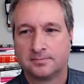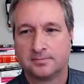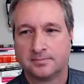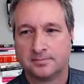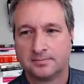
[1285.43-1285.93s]

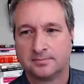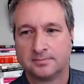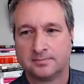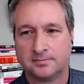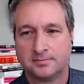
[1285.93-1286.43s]

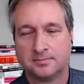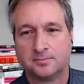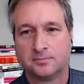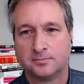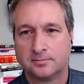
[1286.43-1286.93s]

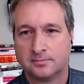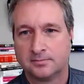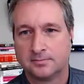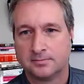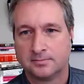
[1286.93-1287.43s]

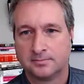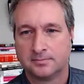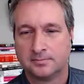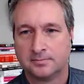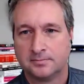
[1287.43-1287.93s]

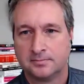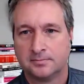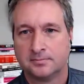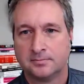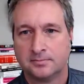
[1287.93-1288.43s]

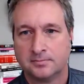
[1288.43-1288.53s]
[no speech]